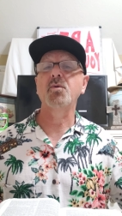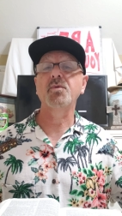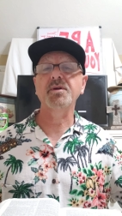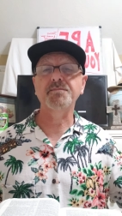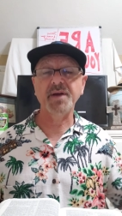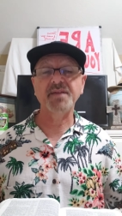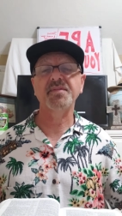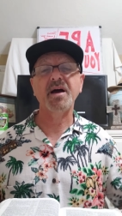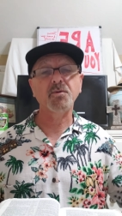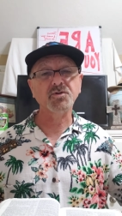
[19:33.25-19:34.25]
Repent.
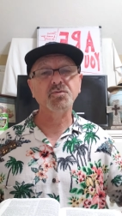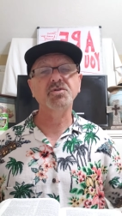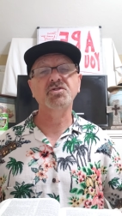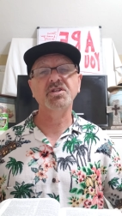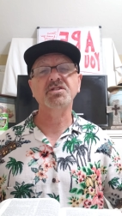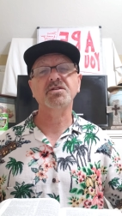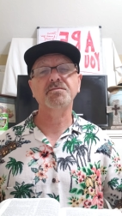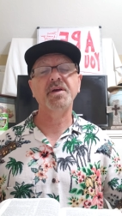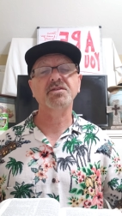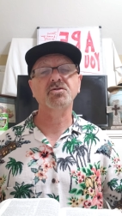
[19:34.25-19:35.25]
That was what Jesus'
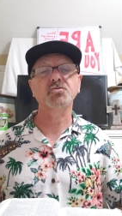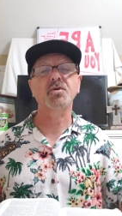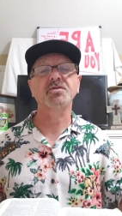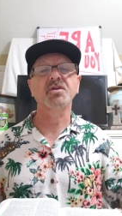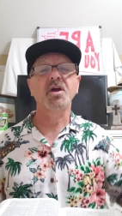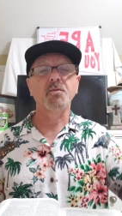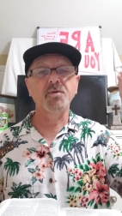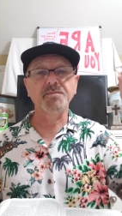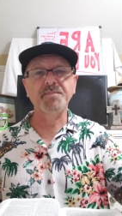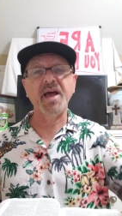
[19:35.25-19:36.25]
message was.
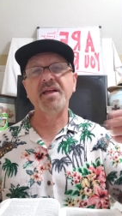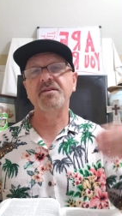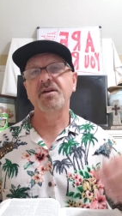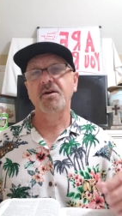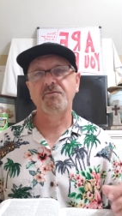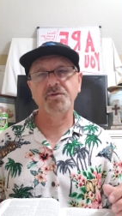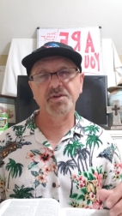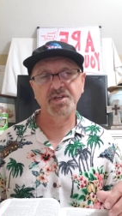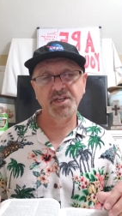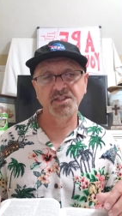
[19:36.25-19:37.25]
Repent, for
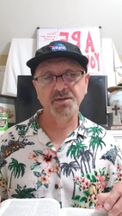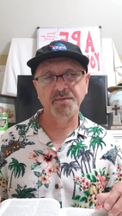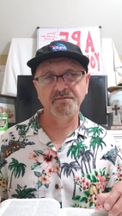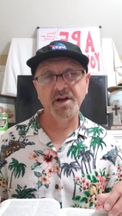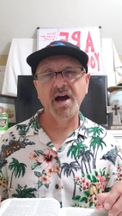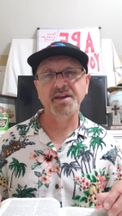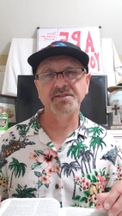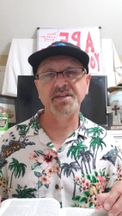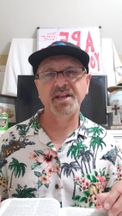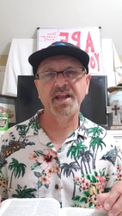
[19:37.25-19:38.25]
the kingdom of God
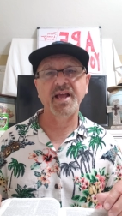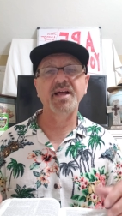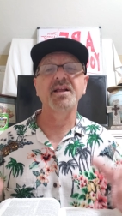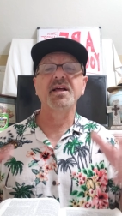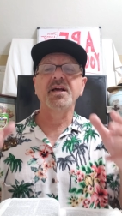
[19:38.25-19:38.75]
is at hand.